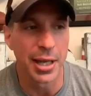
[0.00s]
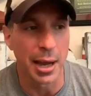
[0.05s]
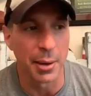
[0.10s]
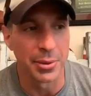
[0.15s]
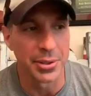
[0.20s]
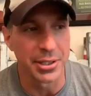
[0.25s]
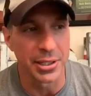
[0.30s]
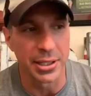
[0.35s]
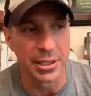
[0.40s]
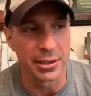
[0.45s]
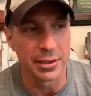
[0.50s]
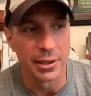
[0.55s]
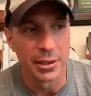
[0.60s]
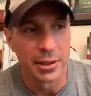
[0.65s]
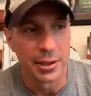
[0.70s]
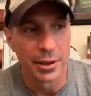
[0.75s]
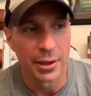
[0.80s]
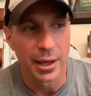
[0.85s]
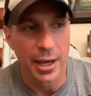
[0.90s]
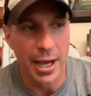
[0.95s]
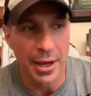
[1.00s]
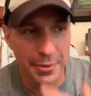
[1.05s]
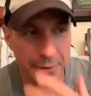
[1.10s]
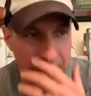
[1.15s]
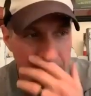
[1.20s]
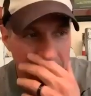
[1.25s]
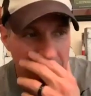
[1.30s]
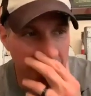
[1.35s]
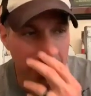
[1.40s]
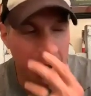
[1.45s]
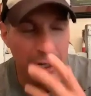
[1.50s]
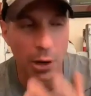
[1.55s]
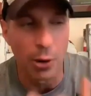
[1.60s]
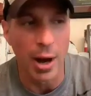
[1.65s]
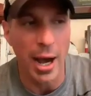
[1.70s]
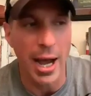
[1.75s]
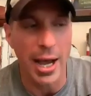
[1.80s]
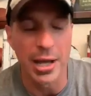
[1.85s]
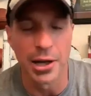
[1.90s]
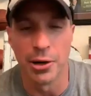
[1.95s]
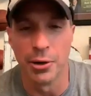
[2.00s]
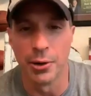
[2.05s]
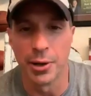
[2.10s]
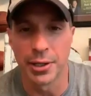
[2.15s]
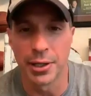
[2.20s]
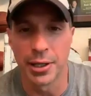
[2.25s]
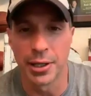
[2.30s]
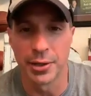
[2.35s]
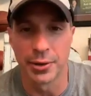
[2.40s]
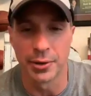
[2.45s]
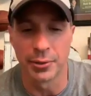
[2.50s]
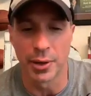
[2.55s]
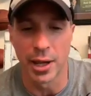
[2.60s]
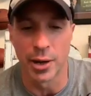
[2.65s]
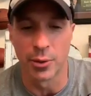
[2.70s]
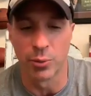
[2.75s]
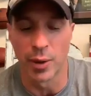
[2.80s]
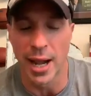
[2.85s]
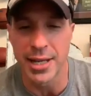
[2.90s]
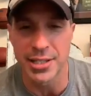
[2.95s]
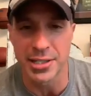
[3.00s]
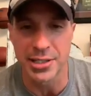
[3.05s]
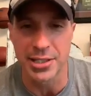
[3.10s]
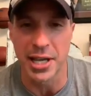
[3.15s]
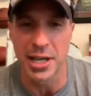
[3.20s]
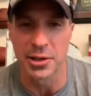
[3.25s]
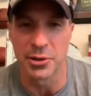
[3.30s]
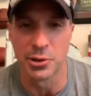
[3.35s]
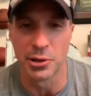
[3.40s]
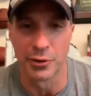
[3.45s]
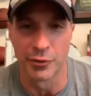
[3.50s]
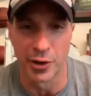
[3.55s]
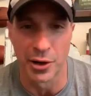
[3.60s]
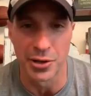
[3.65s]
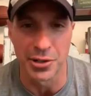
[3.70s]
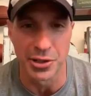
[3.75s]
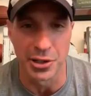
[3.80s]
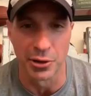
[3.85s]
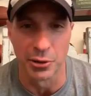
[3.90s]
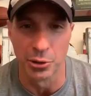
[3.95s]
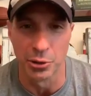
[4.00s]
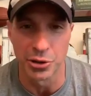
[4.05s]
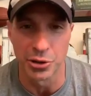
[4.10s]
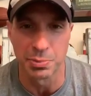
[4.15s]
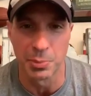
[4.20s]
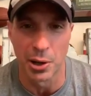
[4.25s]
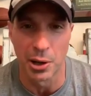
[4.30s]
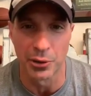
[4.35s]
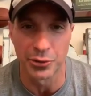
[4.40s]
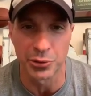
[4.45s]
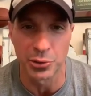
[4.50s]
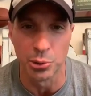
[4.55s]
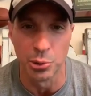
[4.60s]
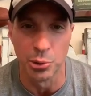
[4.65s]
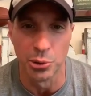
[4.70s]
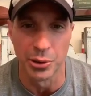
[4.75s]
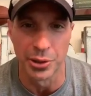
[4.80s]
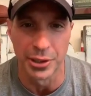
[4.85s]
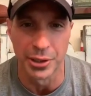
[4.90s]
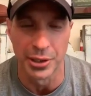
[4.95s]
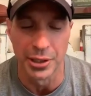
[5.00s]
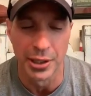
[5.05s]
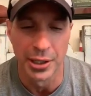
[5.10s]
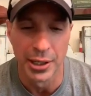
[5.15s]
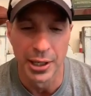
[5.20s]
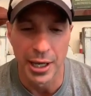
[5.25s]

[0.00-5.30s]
I was at, I was at in Ohio at, in at Wright State University, a little small school in